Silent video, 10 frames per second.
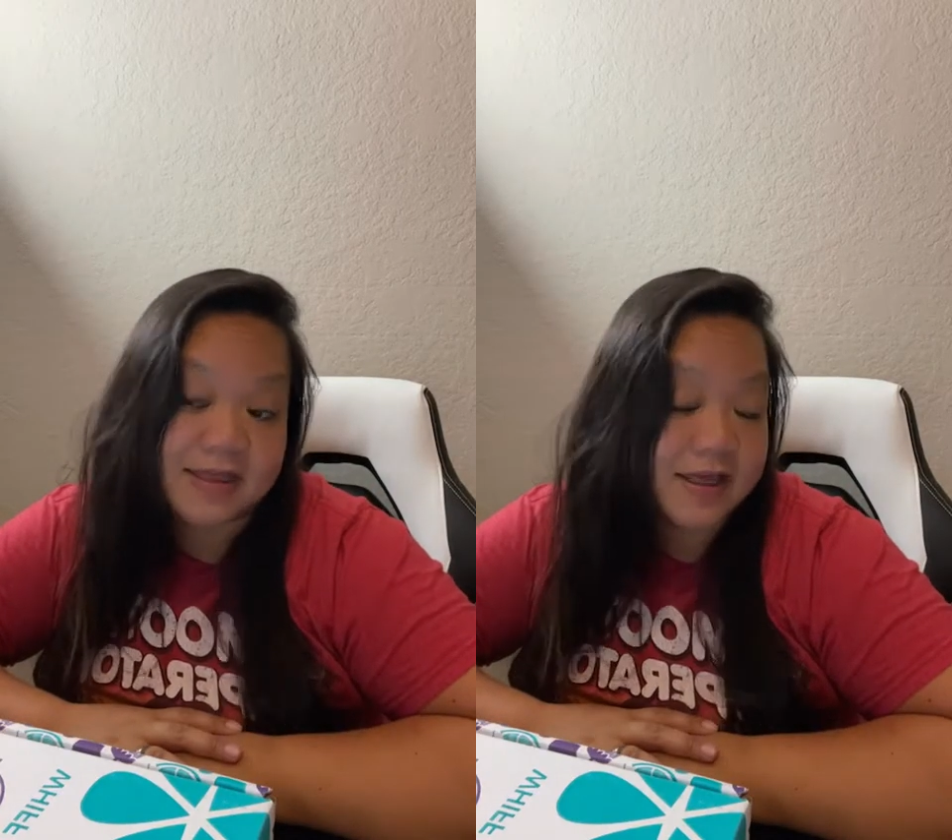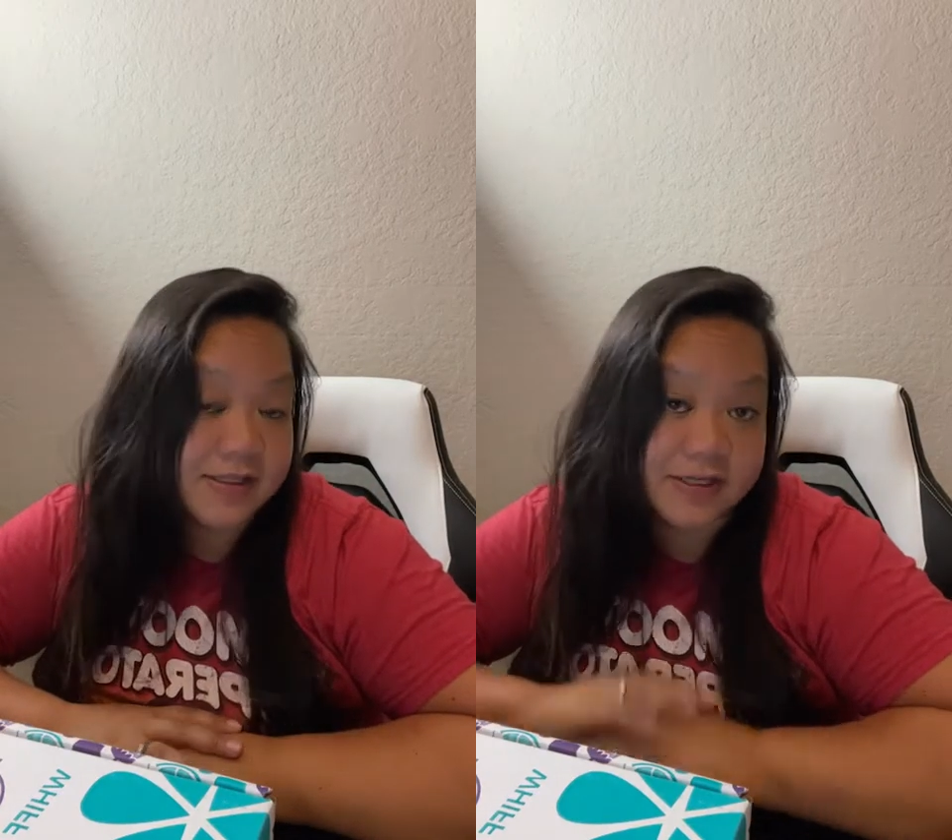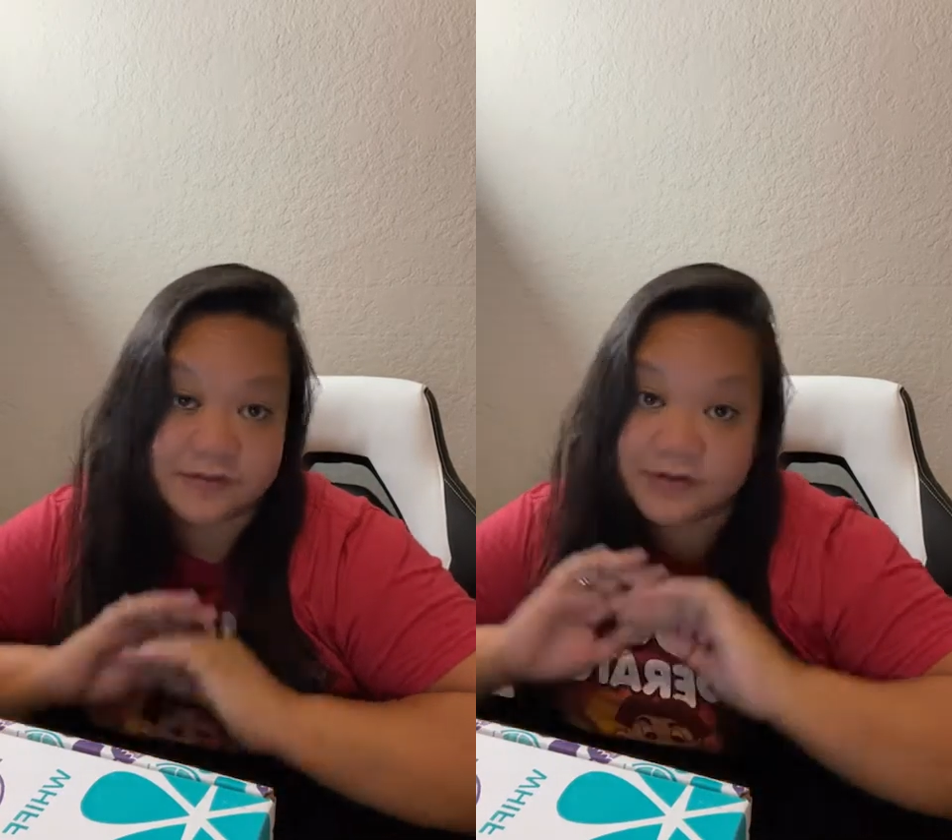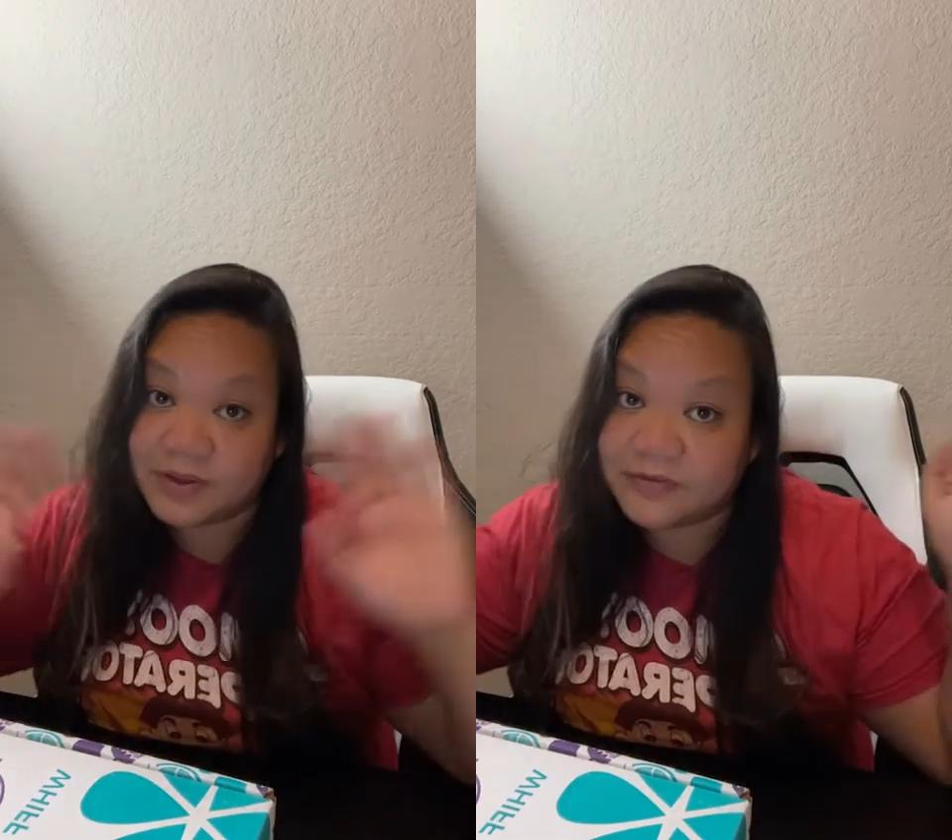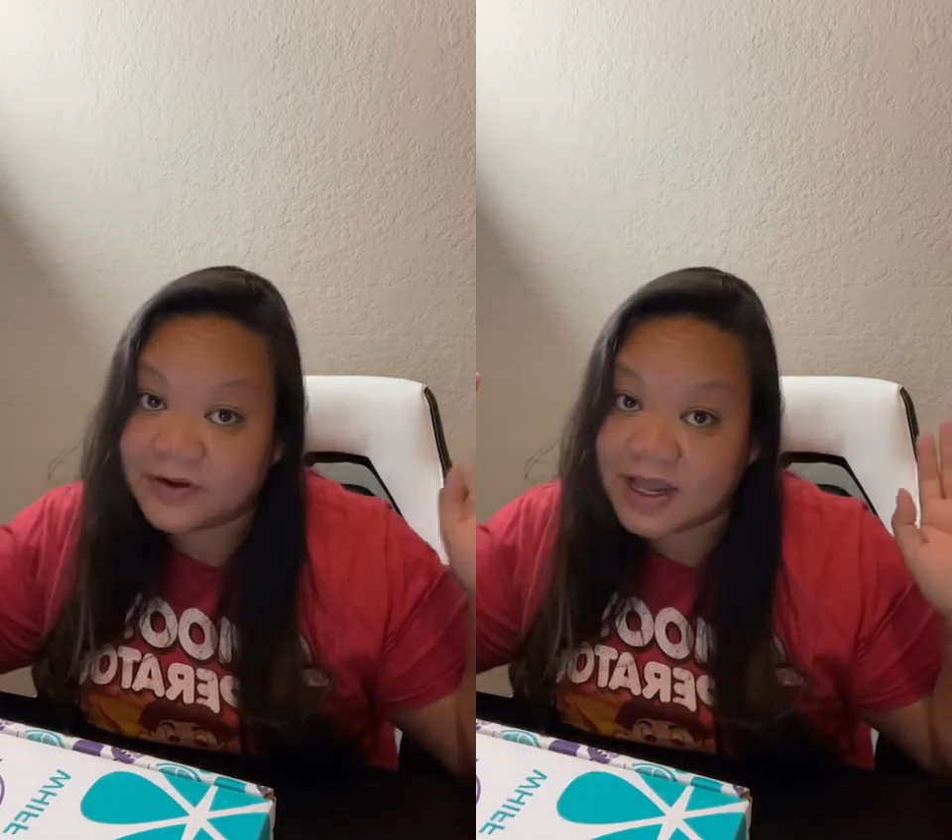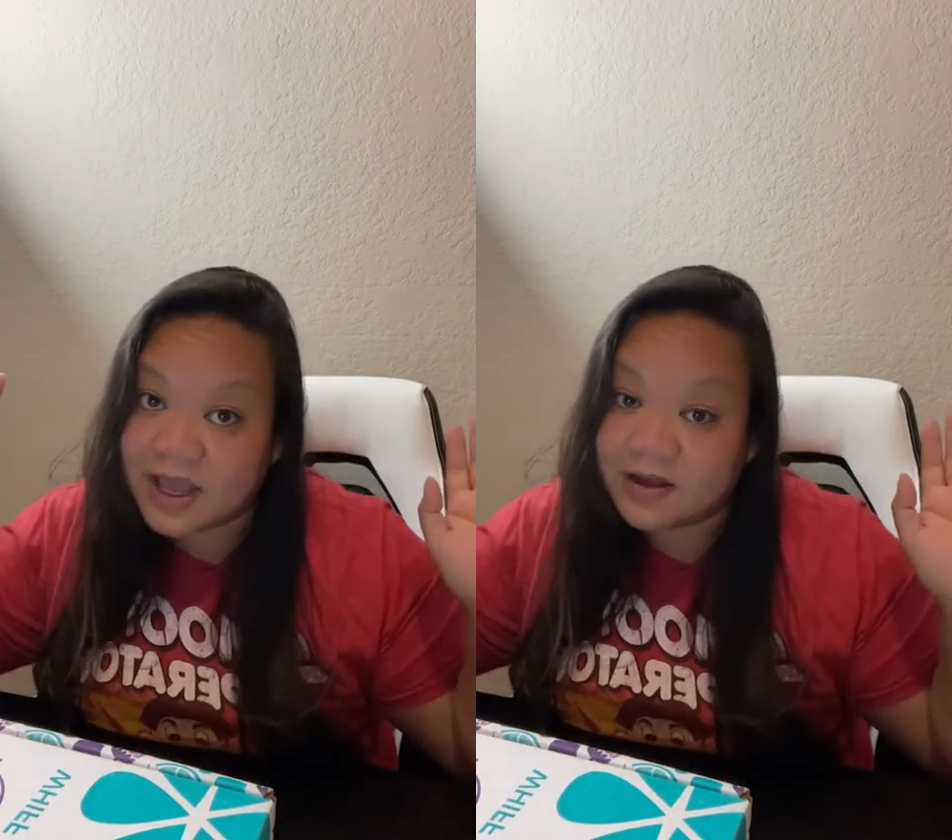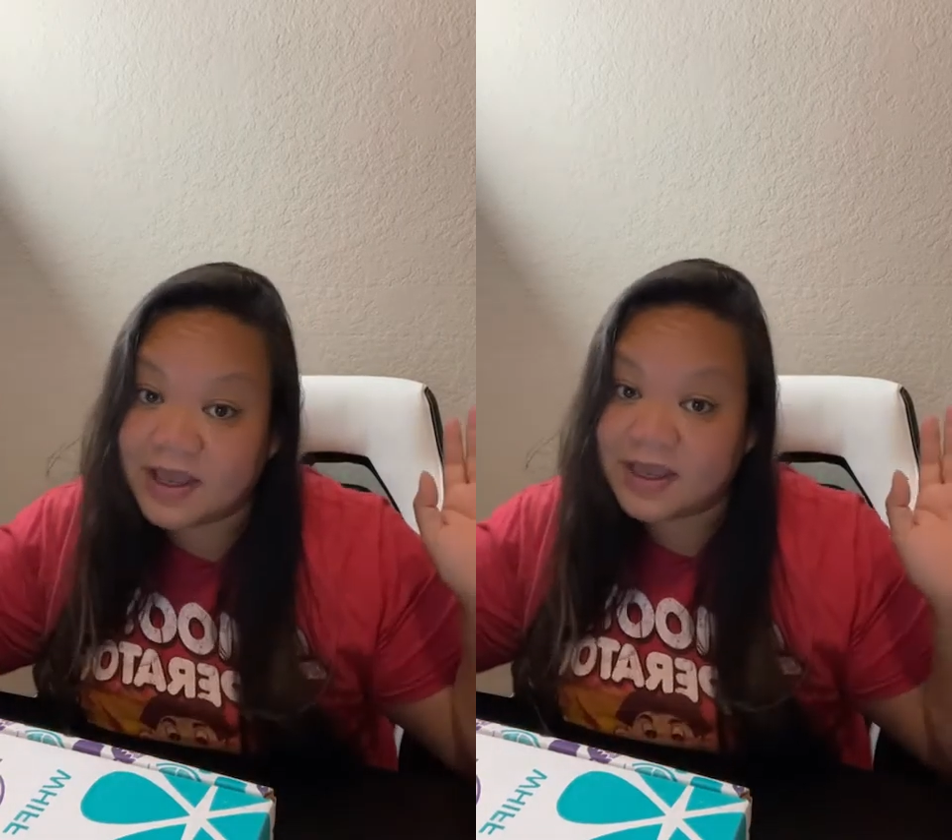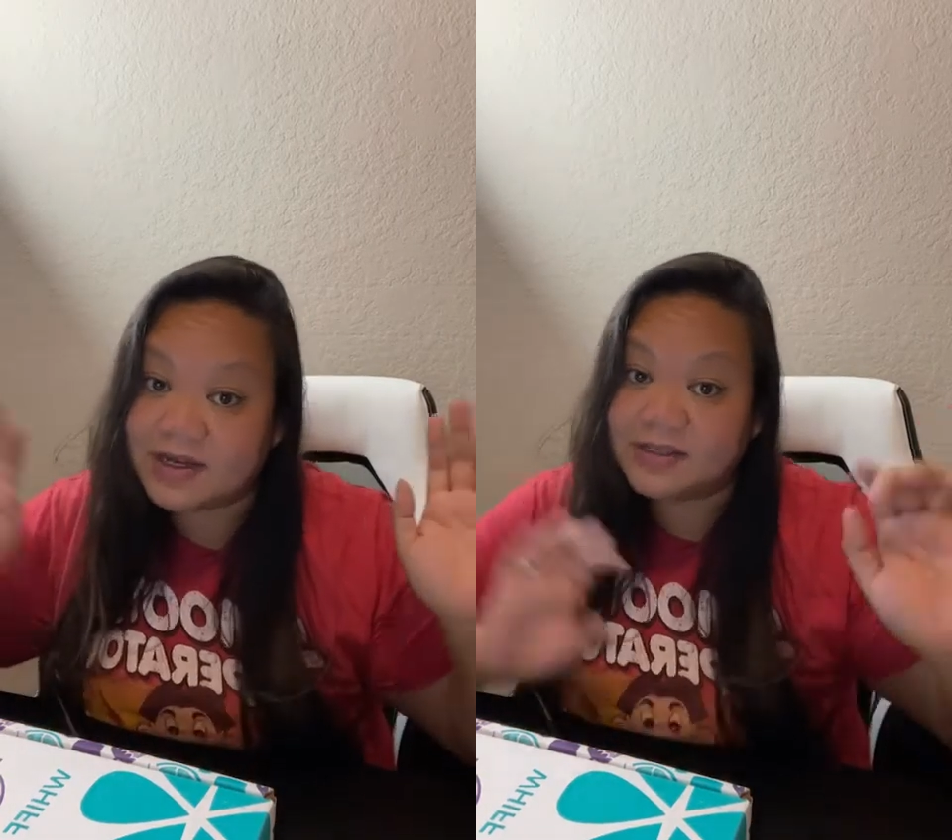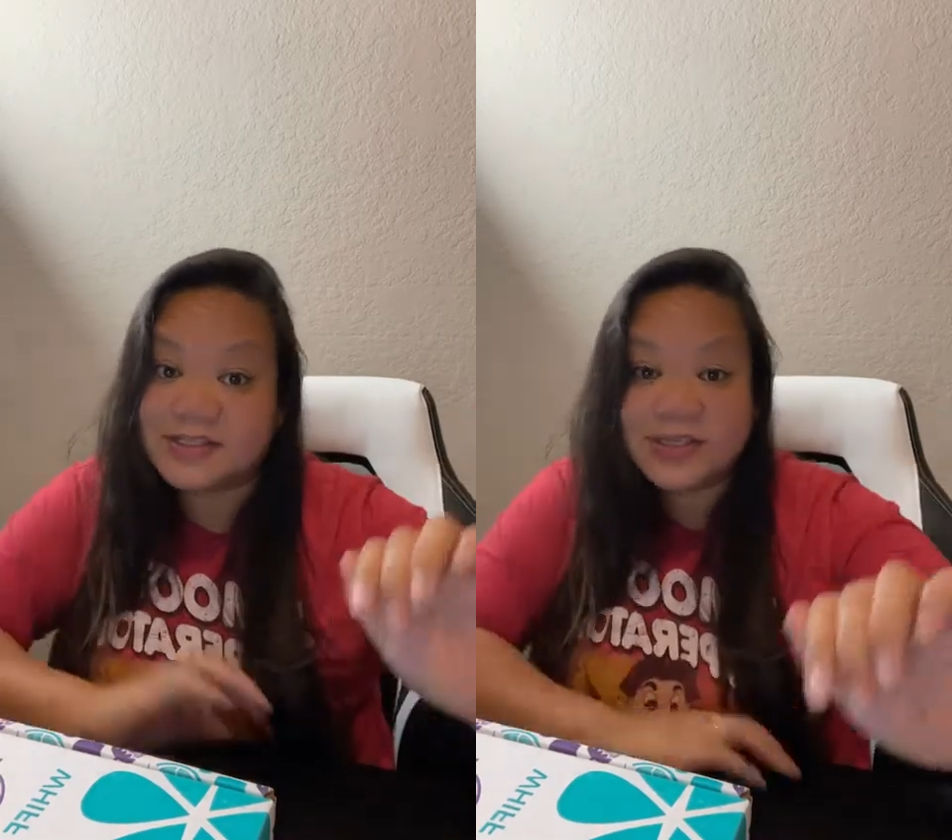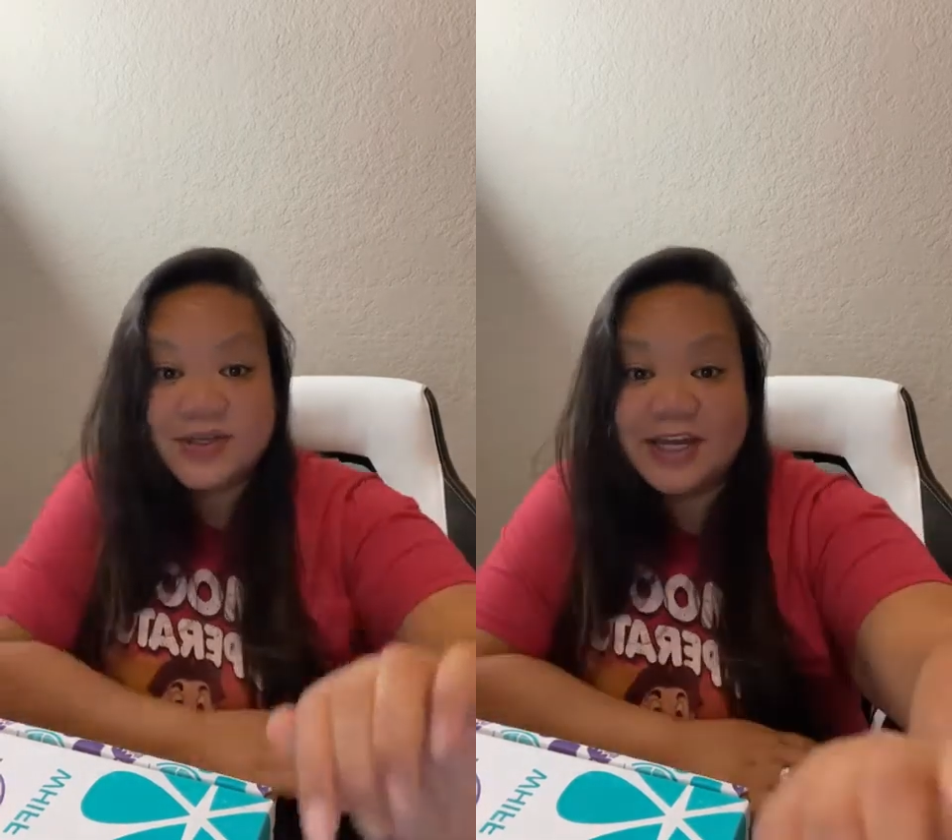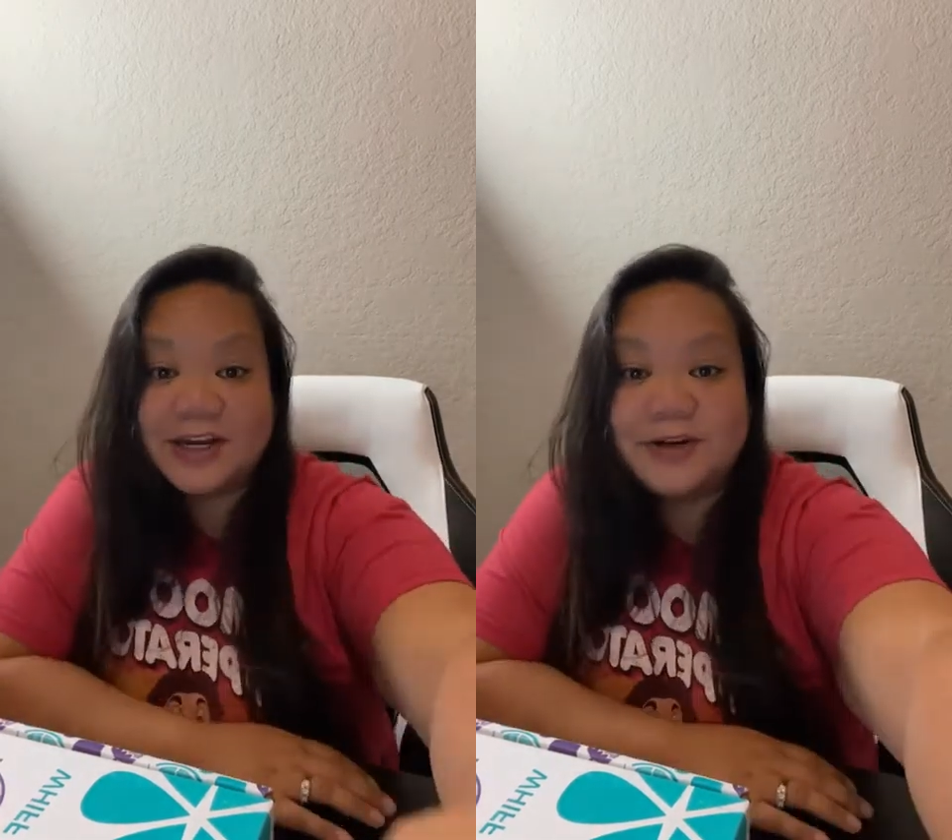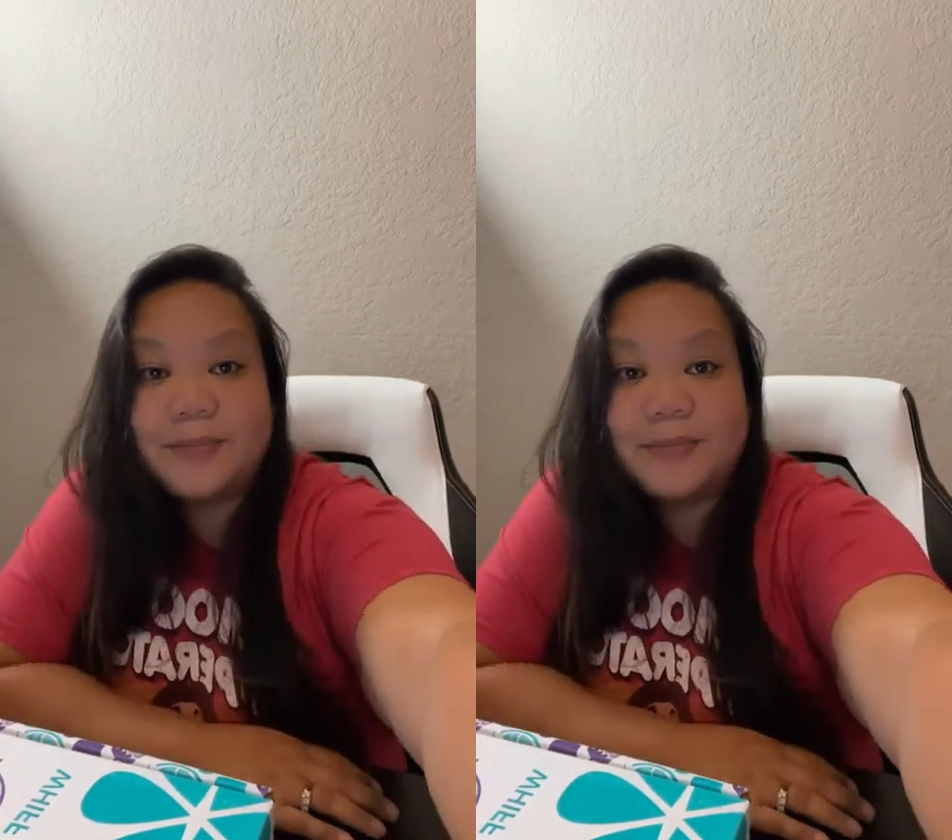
that's it for me for now. And I'll see you later.